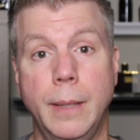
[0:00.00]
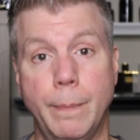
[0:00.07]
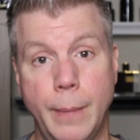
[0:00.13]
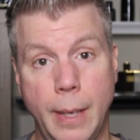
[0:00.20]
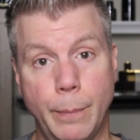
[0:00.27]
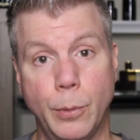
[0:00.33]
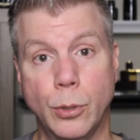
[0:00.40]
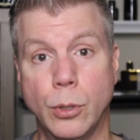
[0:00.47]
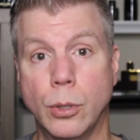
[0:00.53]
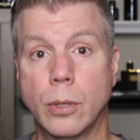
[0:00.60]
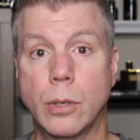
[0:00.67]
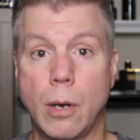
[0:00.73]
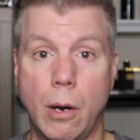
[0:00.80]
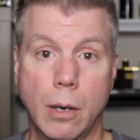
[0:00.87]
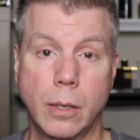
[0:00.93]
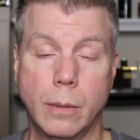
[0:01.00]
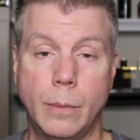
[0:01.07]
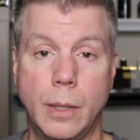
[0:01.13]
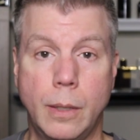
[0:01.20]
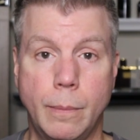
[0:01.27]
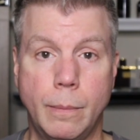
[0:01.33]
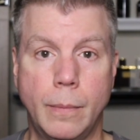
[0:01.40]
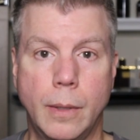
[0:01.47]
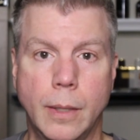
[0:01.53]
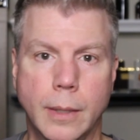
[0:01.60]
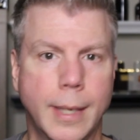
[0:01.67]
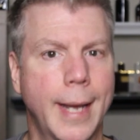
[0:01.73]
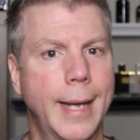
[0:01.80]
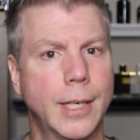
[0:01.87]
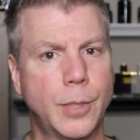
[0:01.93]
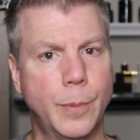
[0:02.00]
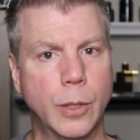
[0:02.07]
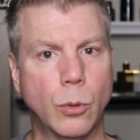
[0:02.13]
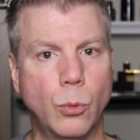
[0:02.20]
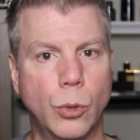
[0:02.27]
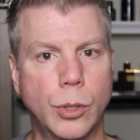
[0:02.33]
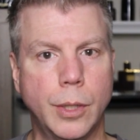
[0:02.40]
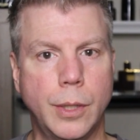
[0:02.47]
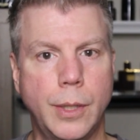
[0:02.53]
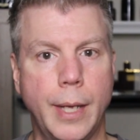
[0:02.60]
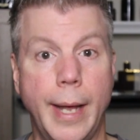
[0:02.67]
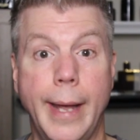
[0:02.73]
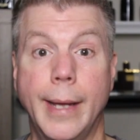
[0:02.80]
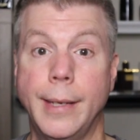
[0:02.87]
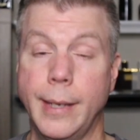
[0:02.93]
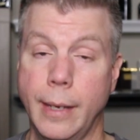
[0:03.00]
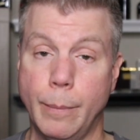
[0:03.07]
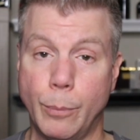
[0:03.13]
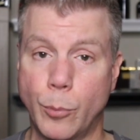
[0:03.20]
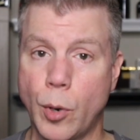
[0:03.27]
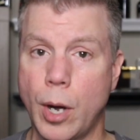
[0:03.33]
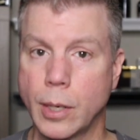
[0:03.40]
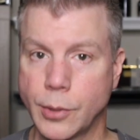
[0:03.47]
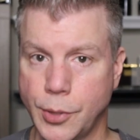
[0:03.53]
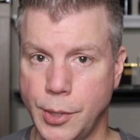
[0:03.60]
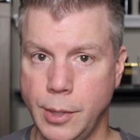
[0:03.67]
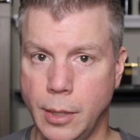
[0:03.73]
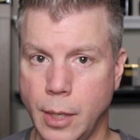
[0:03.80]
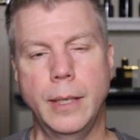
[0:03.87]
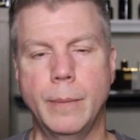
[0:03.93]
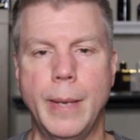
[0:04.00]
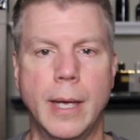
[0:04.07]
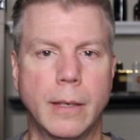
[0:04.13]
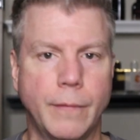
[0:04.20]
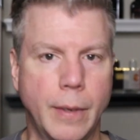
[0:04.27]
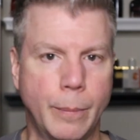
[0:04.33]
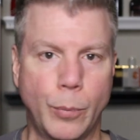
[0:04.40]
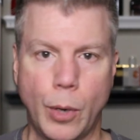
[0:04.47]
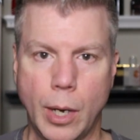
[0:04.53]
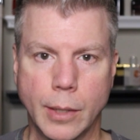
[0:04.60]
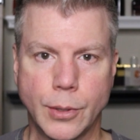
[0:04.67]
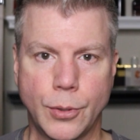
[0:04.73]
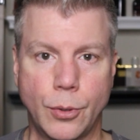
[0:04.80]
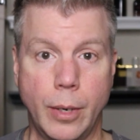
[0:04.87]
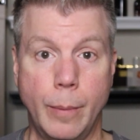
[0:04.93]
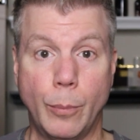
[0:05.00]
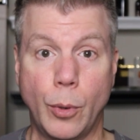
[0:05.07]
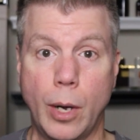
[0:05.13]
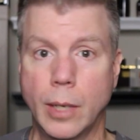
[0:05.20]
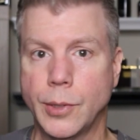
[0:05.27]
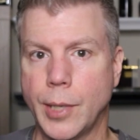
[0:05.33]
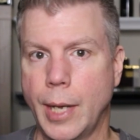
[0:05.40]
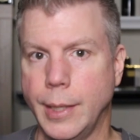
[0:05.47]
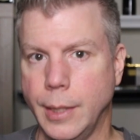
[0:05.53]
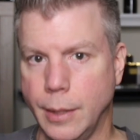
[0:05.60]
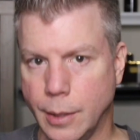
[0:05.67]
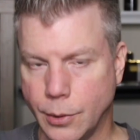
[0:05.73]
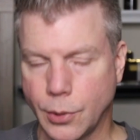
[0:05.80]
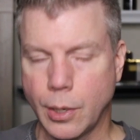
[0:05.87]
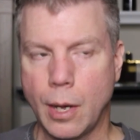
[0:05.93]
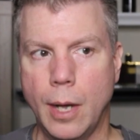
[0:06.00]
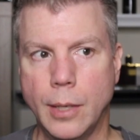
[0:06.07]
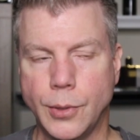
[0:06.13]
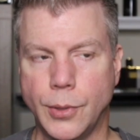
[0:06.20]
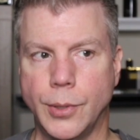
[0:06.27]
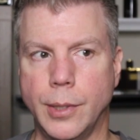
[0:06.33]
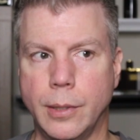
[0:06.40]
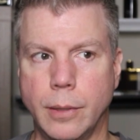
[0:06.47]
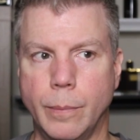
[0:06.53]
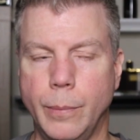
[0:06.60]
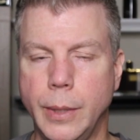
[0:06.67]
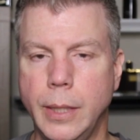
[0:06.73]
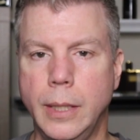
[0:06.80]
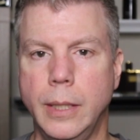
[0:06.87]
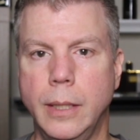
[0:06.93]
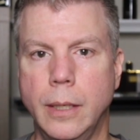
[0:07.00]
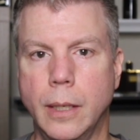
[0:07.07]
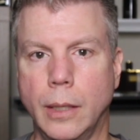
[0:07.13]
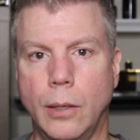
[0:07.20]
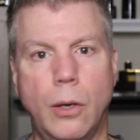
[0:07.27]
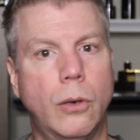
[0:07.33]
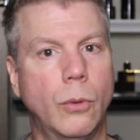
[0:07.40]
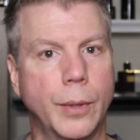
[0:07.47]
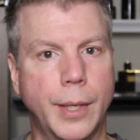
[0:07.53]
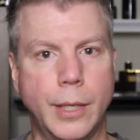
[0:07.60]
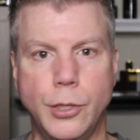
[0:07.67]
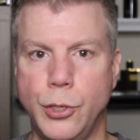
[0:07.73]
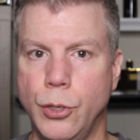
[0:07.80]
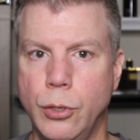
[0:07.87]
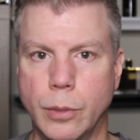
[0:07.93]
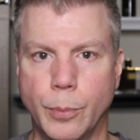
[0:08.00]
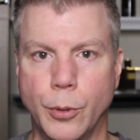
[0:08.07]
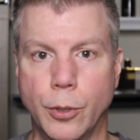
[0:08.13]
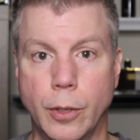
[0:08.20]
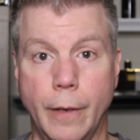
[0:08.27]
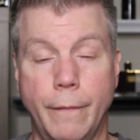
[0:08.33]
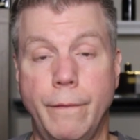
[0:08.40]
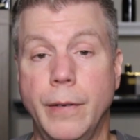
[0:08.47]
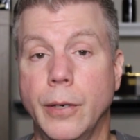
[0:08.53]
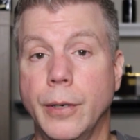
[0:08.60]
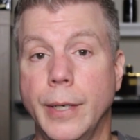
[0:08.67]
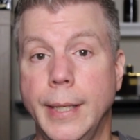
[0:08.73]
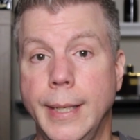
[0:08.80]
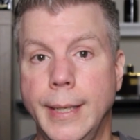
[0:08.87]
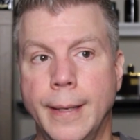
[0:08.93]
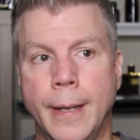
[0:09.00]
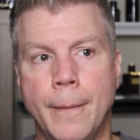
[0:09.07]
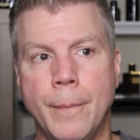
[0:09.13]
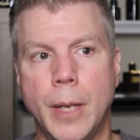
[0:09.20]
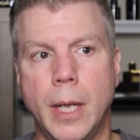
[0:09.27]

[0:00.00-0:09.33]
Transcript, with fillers: pink pepper, cardamom, cashmere wood, and ambroxan. The amount of ambroxan or ambroxide in this causes it to be, along with that juniper, a very